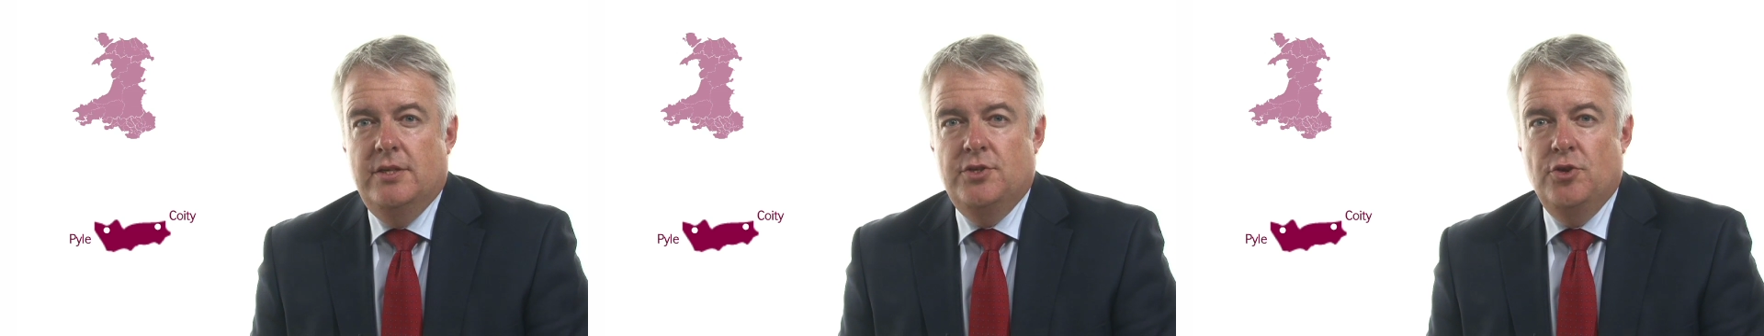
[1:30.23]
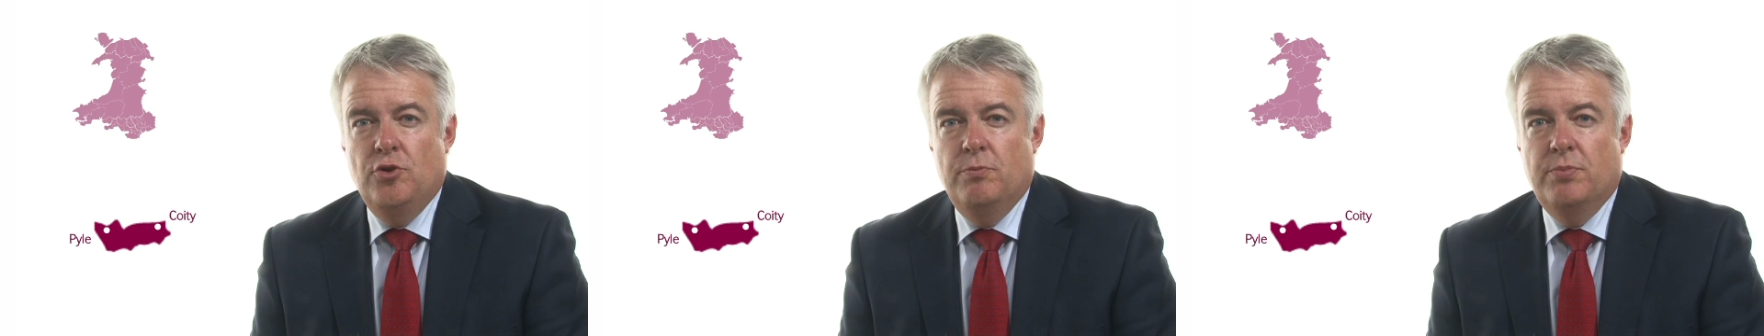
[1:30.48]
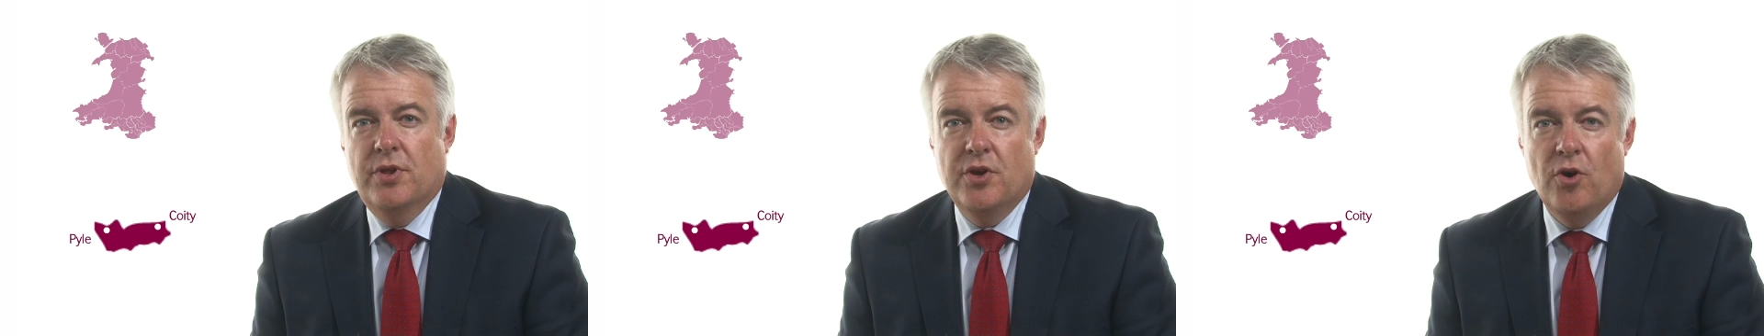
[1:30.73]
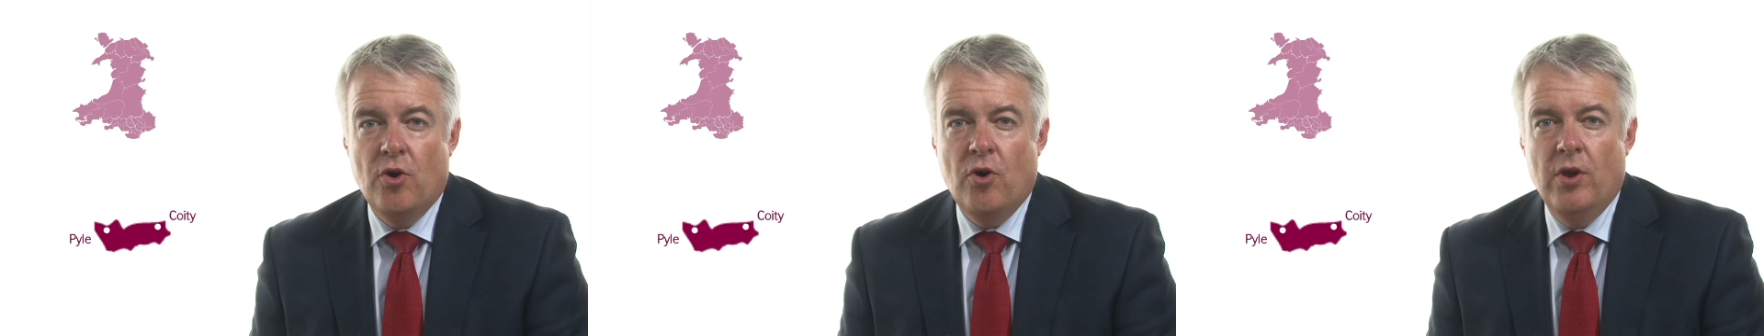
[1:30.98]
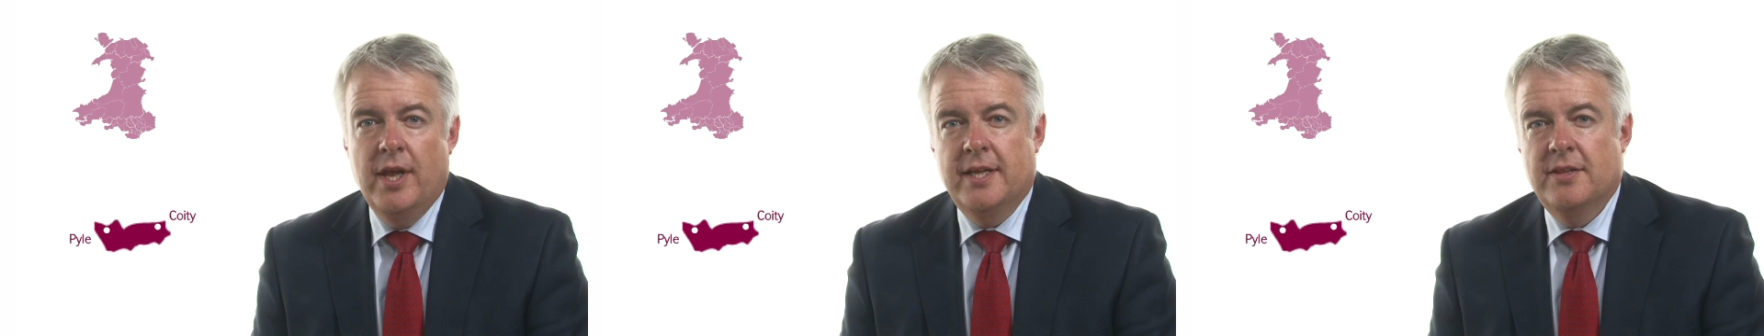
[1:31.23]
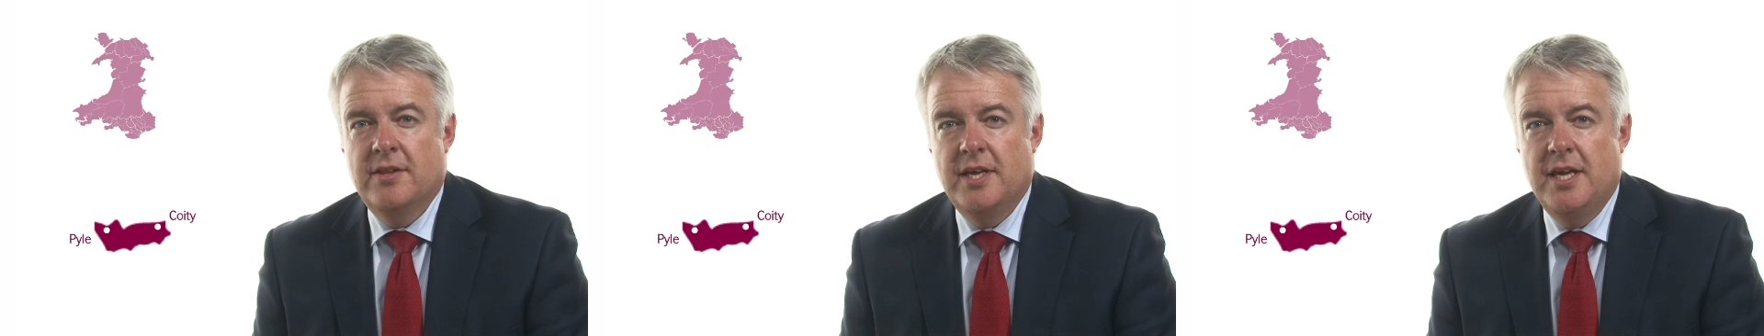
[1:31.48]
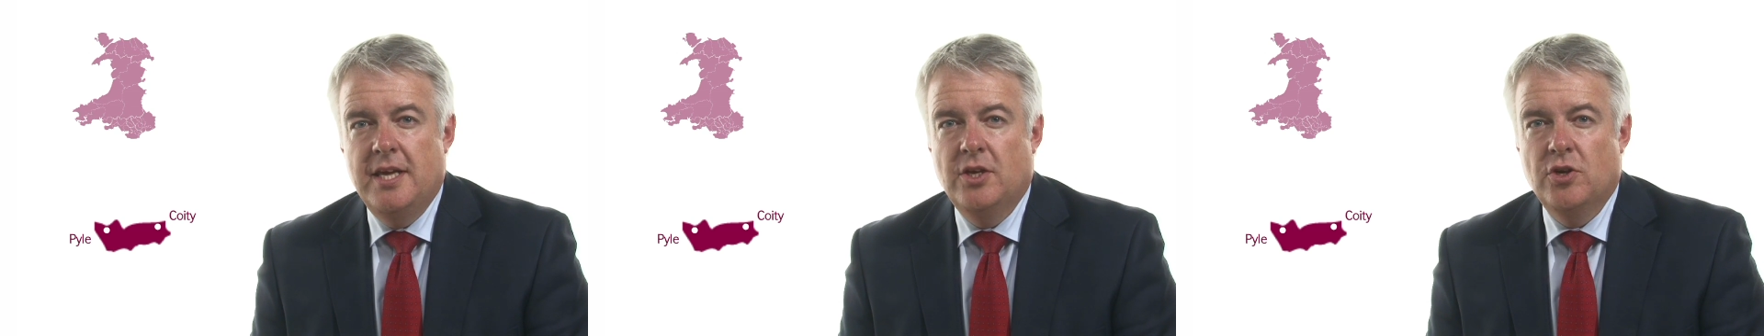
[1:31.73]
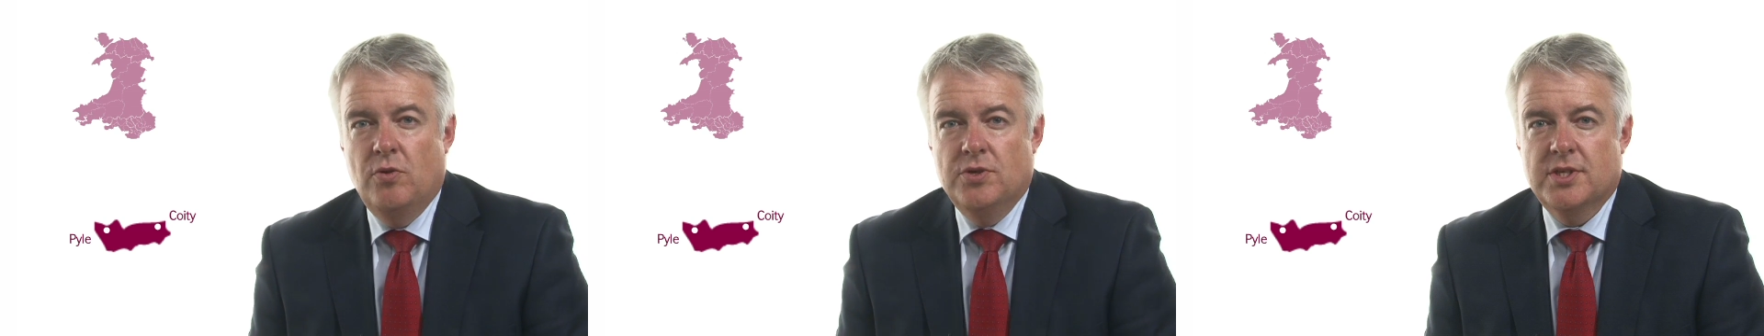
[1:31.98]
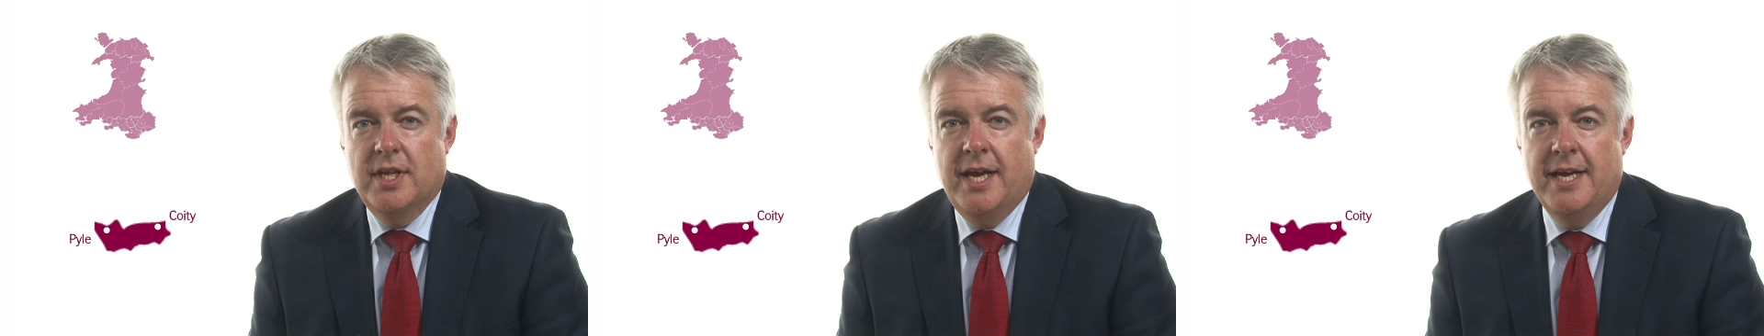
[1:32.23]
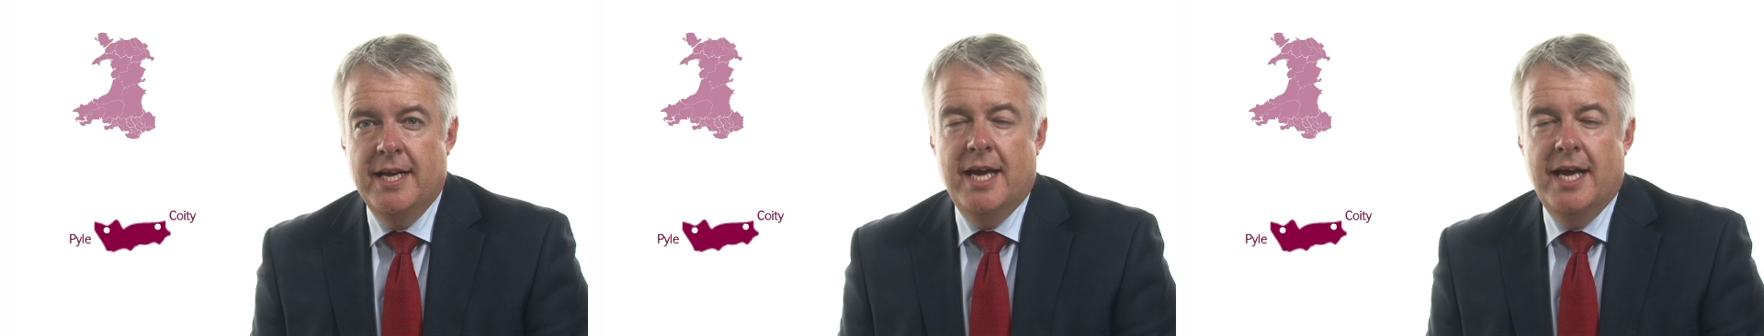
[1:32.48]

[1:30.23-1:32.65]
to Pathcall and the coastline,